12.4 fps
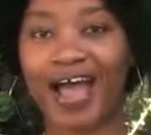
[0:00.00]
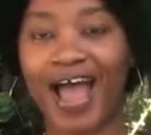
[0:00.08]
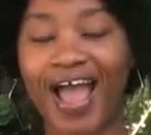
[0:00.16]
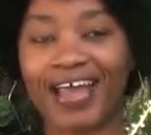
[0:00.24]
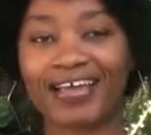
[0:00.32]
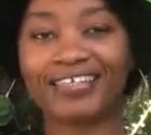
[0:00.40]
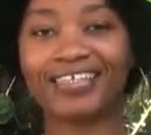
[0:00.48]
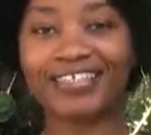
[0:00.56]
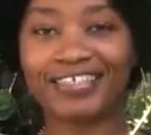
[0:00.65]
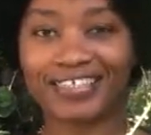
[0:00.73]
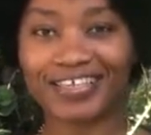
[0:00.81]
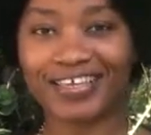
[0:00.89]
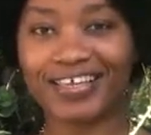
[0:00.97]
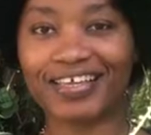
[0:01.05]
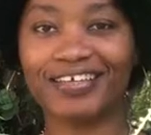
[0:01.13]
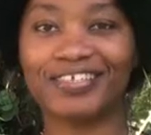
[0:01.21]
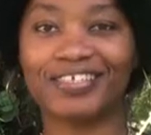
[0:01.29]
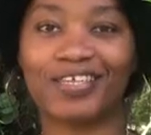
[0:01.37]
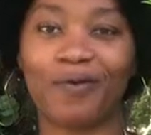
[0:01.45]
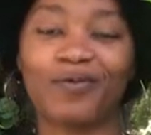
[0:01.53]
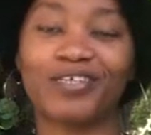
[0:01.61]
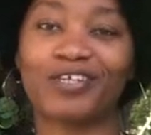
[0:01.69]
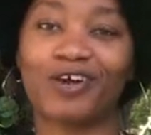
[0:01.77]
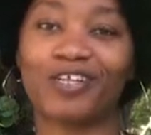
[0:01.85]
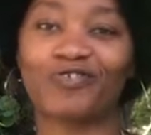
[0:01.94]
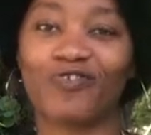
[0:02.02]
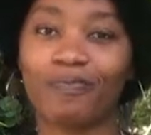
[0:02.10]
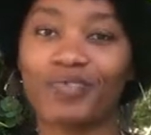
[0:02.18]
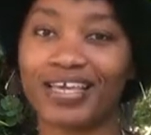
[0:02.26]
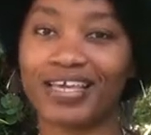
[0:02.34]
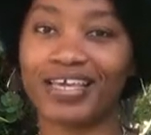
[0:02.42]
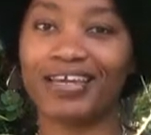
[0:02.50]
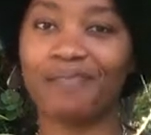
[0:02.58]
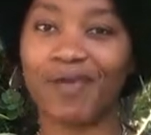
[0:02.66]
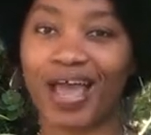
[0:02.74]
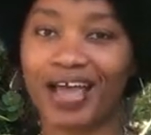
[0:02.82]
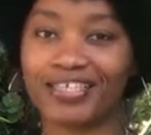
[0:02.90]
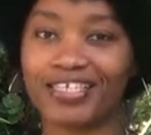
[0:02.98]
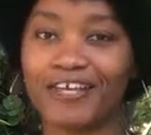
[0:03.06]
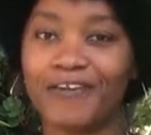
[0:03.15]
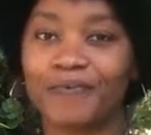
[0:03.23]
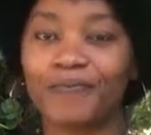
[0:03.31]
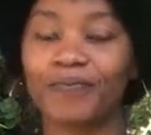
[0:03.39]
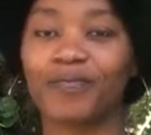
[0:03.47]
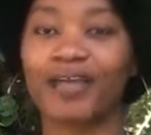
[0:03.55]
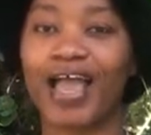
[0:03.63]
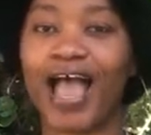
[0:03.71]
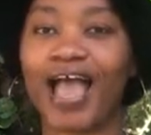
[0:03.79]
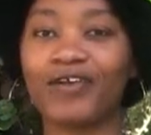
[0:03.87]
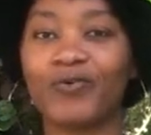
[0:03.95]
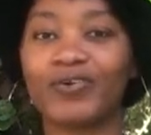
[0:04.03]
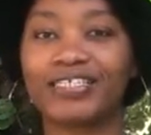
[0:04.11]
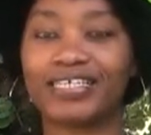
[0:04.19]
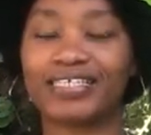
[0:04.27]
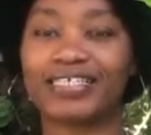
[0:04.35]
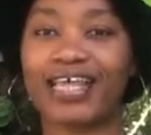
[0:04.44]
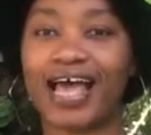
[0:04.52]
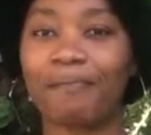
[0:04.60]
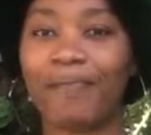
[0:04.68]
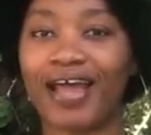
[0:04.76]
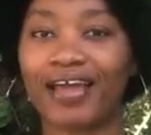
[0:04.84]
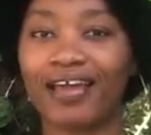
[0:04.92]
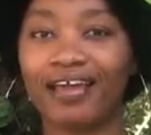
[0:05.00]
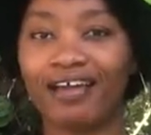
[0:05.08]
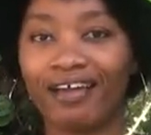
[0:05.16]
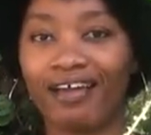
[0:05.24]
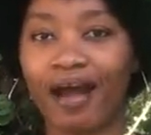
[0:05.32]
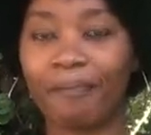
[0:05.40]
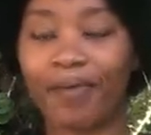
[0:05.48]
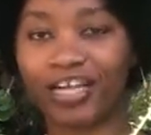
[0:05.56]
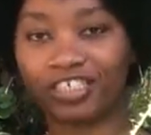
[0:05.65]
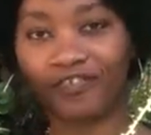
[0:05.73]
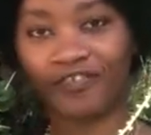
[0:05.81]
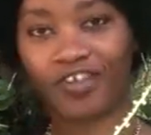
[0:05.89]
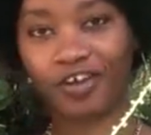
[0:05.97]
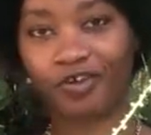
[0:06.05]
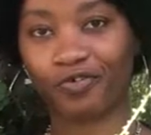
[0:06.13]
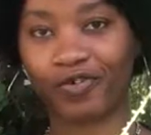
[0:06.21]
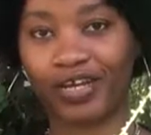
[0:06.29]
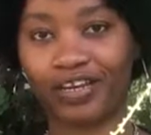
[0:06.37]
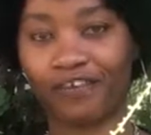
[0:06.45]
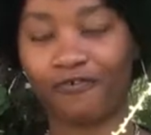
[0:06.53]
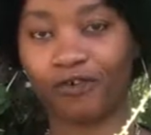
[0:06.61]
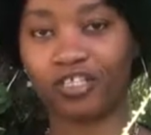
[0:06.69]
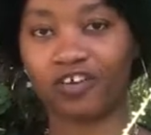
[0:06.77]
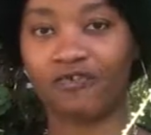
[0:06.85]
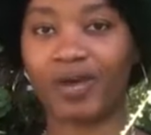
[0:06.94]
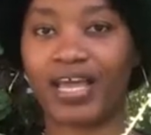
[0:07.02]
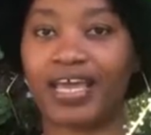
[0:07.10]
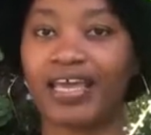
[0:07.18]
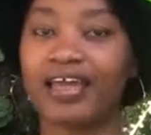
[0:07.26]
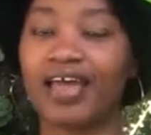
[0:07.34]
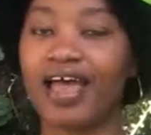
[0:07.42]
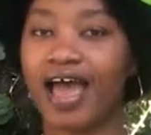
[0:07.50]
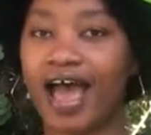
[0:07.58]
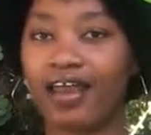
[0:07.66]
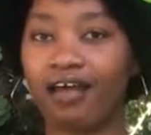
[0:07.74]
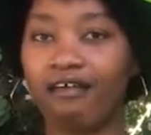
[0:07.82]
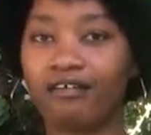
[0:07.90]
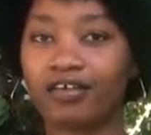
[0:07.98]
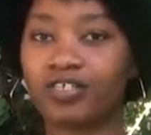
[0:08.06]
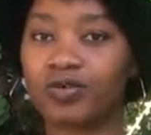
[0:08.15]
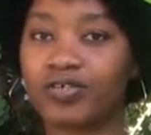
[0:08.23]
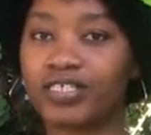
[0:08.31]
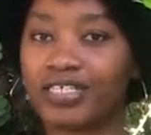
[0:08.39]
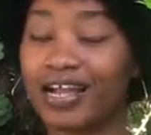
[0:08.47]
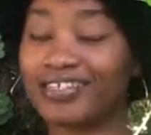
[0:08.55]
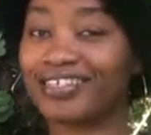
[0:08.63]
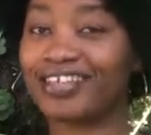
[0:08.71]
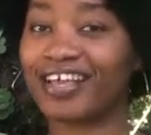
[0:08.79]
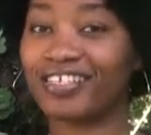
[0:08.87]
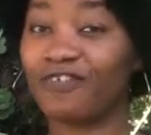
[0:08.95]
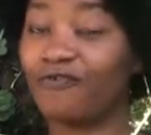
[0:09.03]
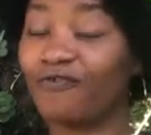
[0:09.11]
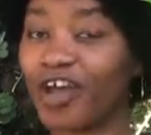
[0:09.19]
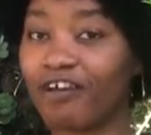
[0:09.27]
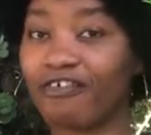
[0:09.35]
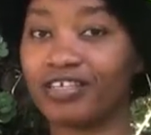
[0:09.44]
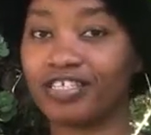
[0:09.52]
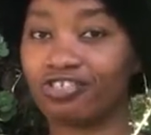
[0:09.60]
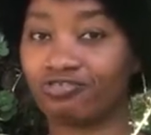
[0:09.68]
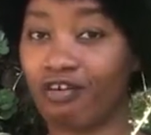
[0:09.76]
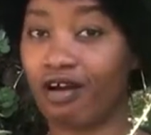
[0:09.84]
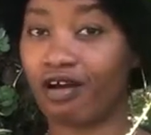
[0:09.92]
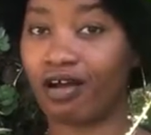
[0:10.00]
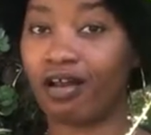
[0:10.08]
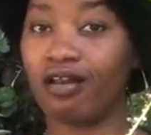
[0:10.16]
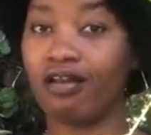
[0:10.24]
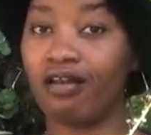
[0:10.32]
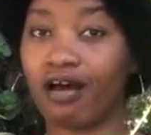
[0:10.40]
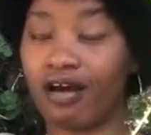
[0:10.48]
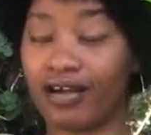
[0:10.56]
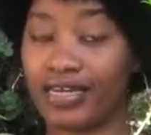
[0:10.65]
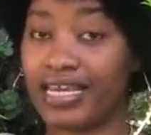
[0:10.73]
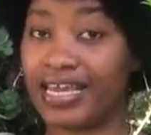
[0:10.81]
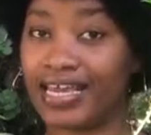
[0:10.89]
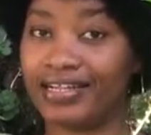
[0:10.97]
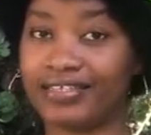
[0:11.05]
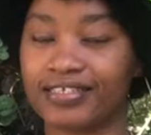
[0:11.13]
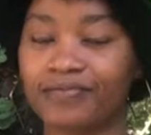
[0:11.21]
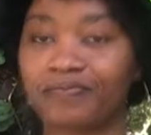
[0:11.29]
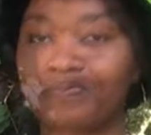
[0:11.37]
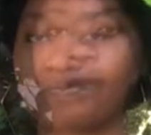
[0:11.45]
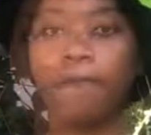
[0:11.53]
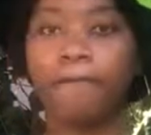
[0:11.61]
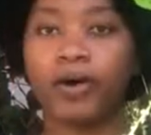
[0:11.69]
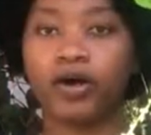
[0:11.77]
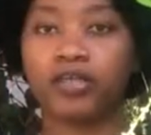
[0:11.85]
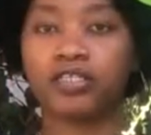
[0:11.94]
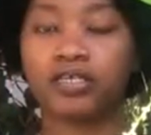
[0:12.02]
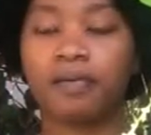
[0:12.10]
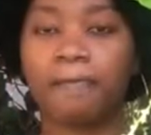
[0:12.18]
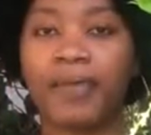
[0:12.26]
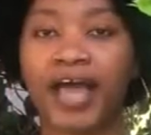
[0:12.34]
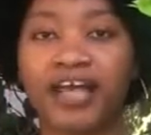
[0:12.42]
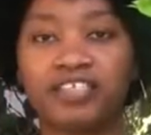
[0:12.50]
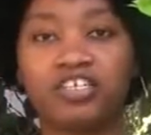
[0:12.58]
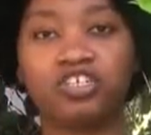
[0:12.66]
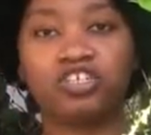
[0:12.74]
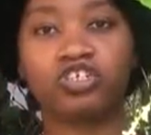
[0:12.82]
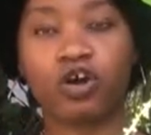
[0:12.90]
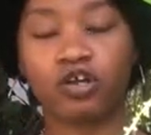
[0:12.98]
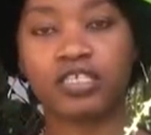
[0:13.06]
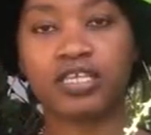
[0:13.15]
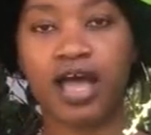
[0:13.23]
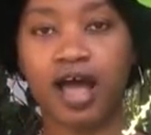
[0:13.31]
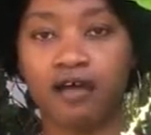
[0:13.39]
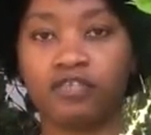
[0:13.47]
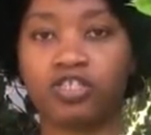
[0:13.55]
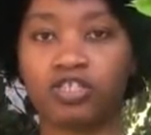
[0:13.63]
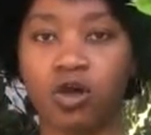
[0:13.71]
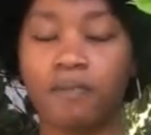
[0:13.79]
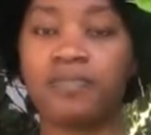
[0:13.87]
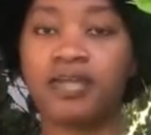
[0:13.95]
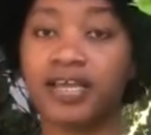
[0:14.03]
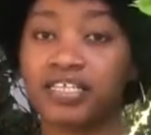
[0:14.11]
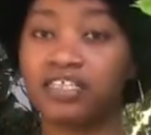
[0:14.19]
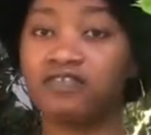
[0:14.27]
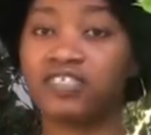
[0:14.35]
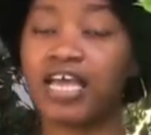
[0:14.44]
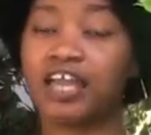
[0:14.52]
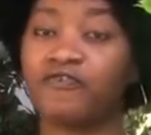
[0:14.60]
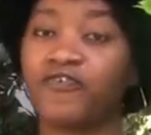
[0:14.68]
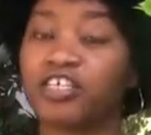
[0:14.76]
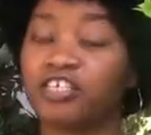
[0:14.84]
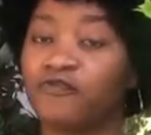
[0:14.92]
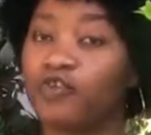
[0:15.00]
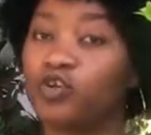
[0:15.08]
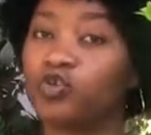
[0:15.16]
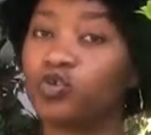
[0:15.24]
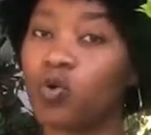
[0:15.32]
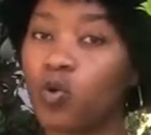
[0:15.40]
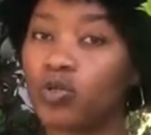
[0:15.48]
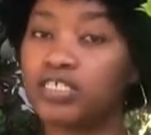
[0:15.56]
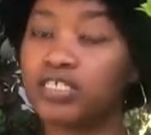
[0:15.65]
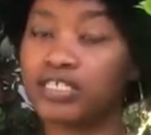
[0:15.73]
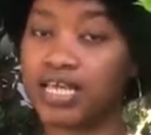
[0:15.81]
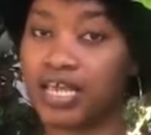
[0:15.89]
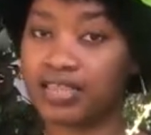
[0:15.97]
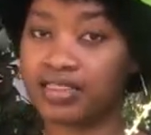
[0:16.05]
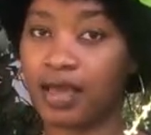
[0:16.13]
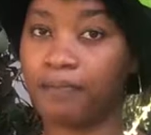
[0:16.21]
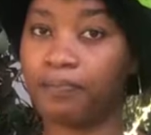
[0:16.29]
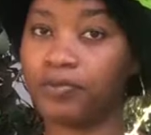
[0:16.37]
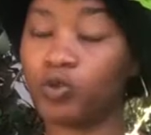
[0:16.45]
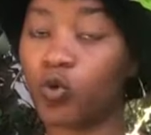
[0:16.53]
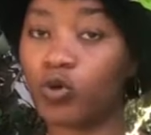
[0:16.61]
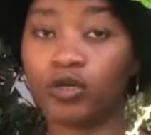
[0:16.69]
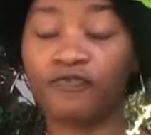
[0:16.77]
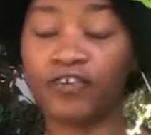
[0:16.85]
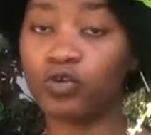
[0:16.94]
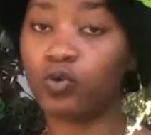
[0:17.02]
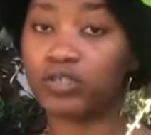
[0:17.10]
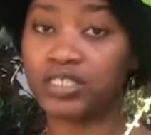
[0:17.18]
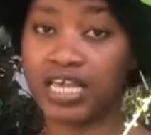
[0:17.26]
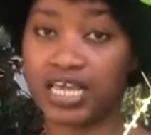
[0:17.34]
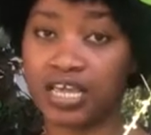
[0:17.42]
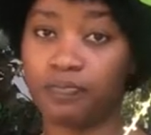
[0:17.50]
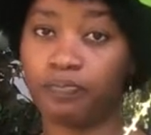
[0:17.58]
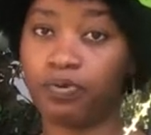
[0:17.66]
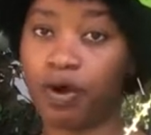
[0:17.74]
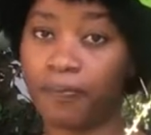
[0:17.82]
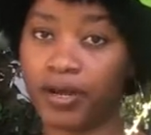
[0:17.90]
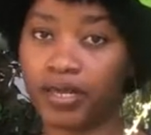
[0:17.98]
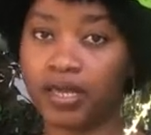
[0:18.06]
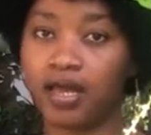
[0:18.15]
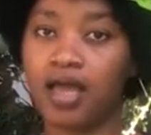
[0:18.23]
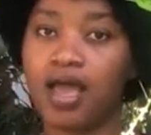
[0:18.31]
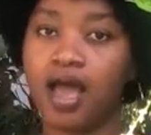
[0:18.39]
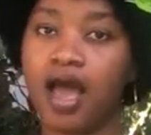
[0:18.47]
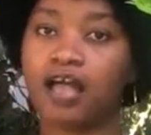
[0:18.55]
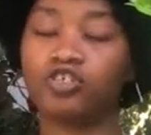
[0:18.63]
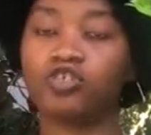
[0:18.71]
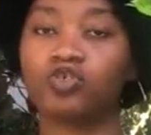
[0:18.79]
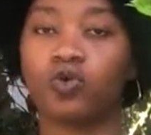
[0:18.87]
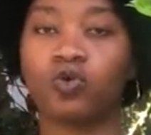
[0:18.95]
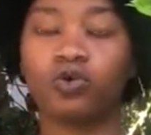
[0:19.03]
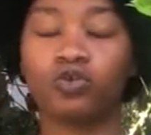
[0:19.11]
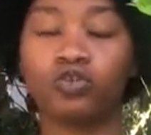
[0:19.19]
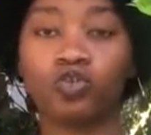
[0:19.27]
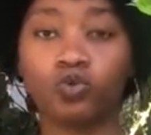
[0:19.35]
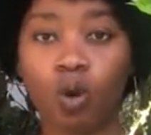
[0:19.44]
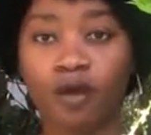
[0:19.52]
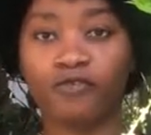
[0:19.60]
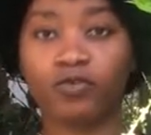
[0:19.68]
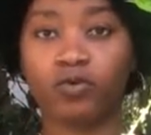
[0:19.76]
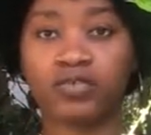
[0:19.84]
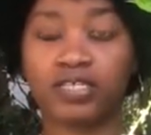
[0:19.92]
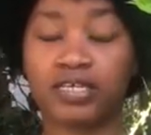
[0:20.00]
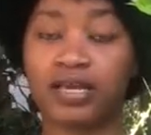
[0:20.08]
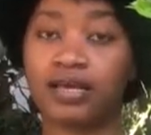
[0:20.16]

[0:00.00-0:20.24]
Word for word: I did see some results from taking the biotin. I noticed that my hair, a patch of hair growing in the front of my head, and I also started getting very strong, long nails. But biotin does have some negative side effects if you don't take them, if you don't take it properly. And so two of those